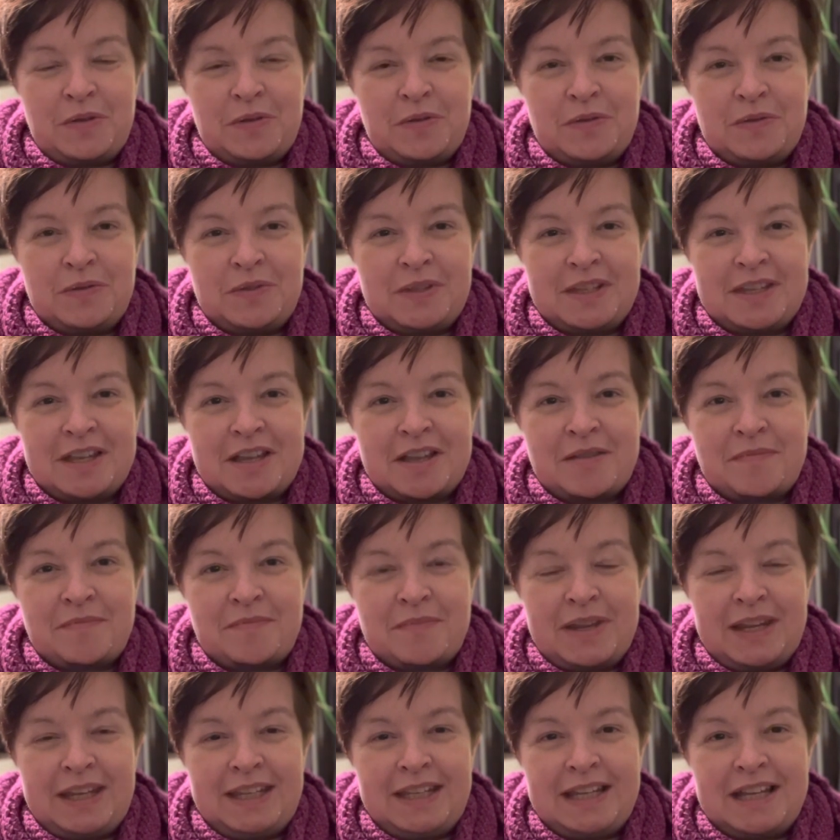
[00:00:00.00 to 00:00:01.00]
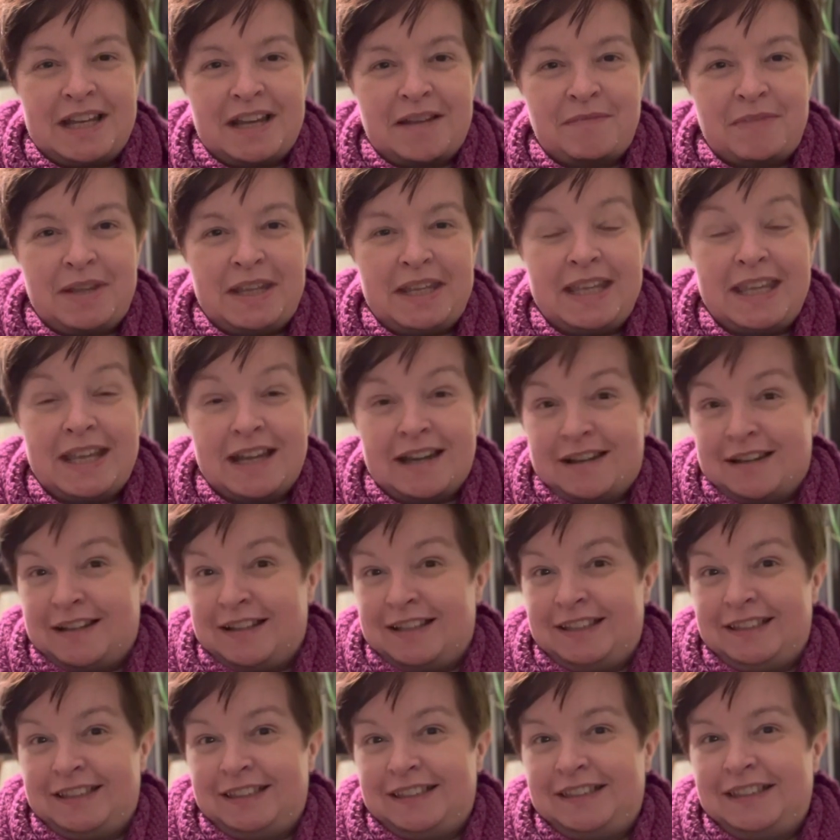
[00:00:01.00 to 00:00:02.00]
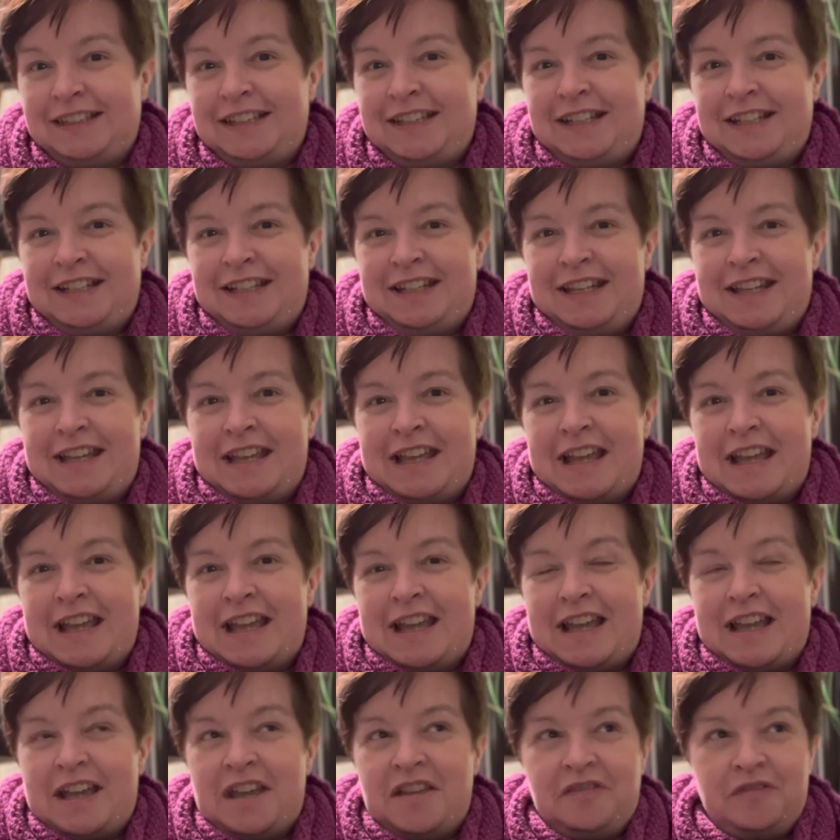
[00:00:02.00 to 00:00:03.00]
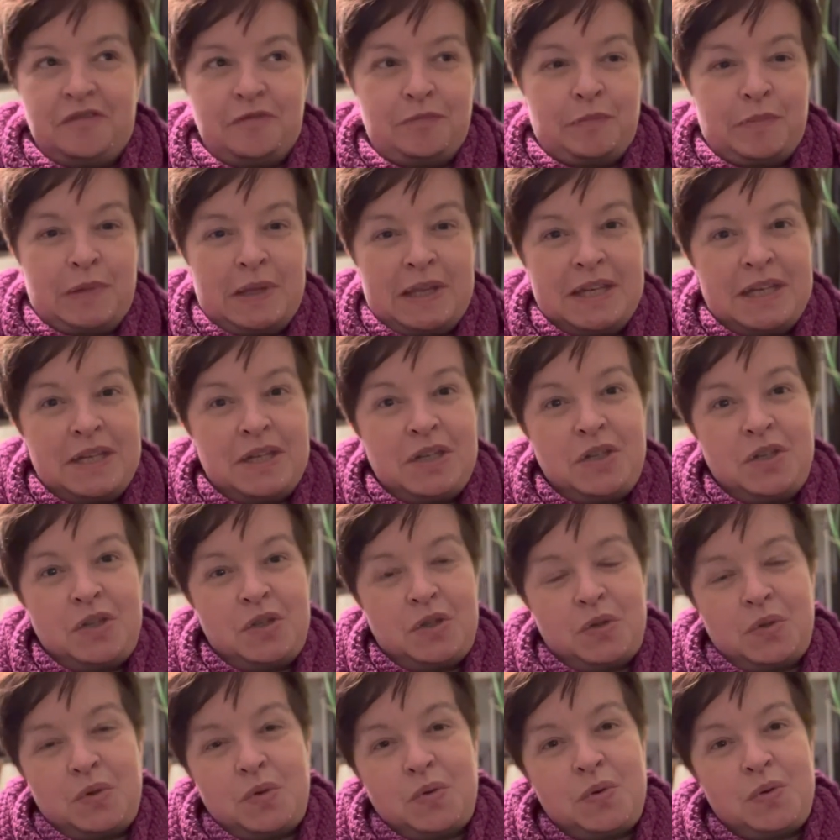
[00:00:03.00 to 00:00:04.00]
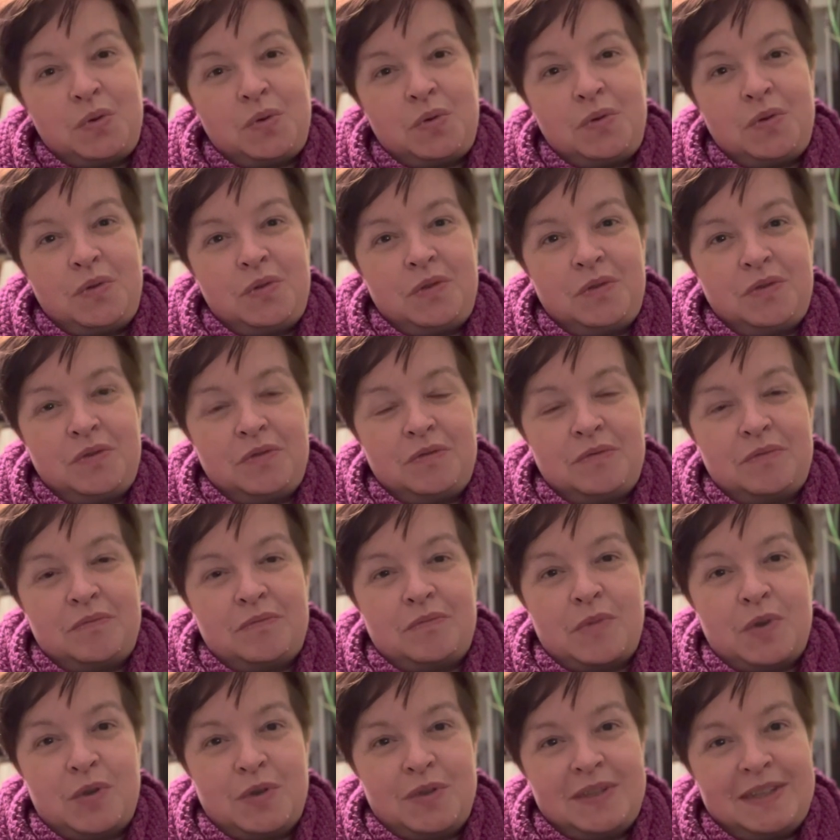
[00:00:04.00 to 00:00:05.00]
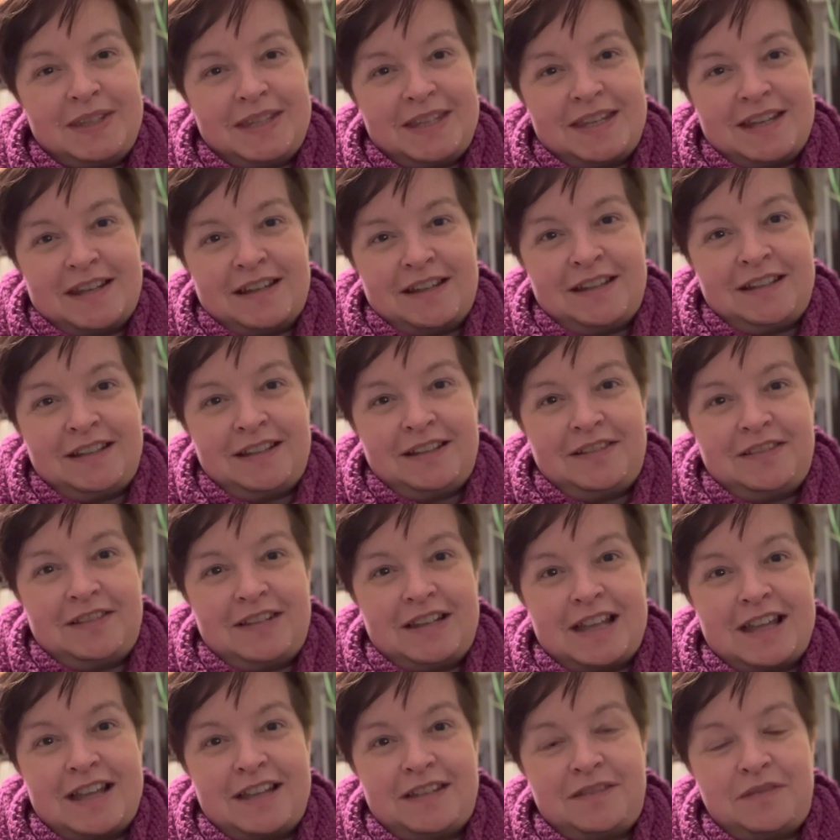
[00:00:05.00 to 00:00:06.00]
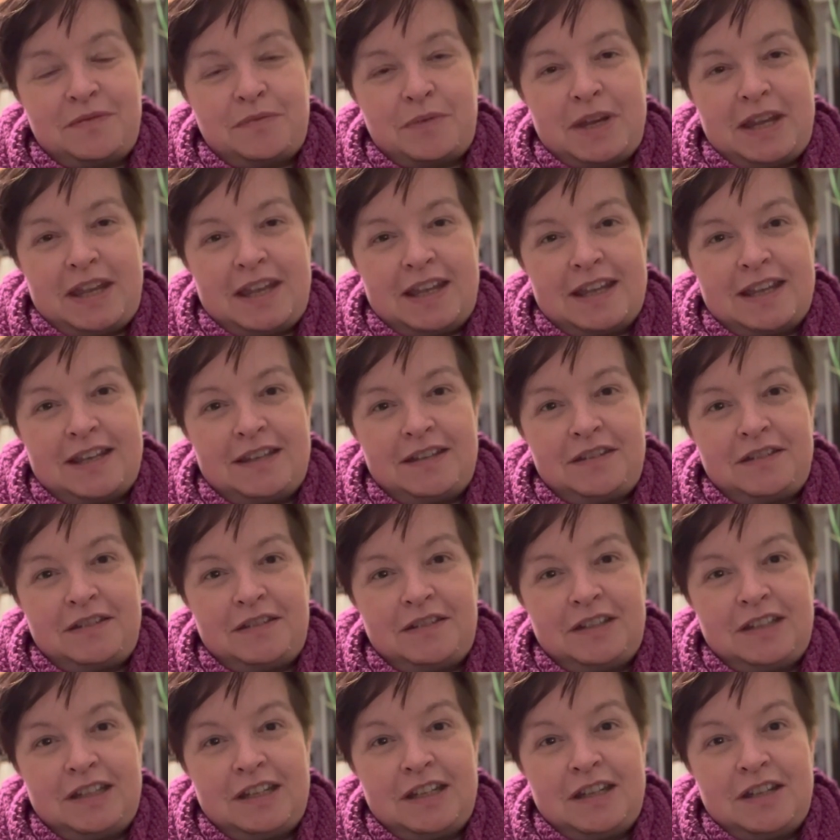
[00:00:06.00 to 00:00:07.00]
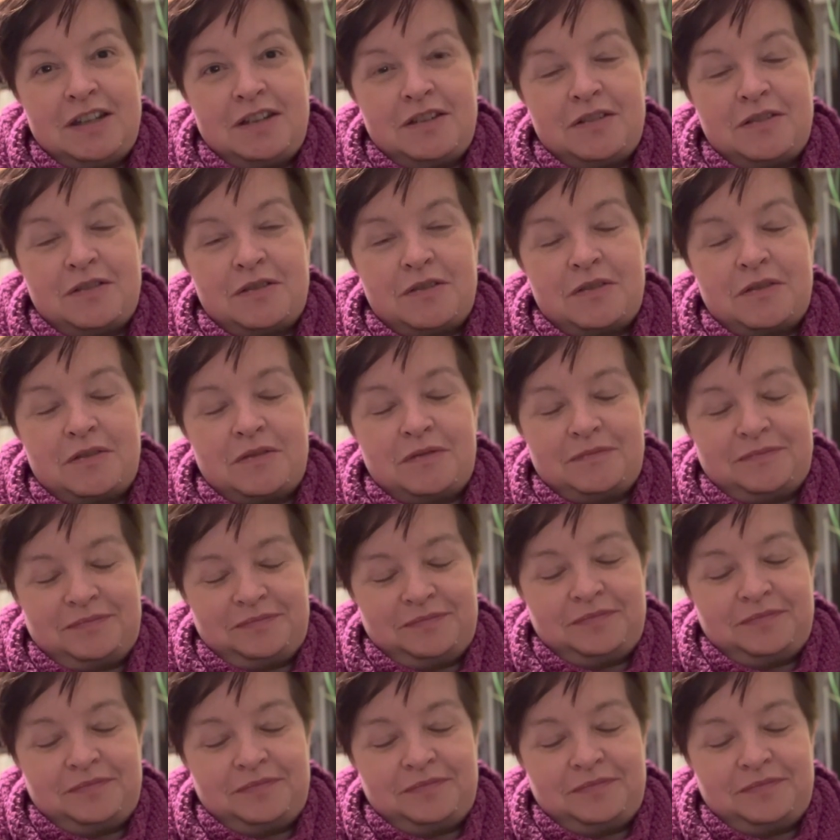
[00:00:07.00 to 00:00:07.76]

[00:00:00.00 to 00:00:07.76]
some incoming yarn. I've been to Munster last weekend, or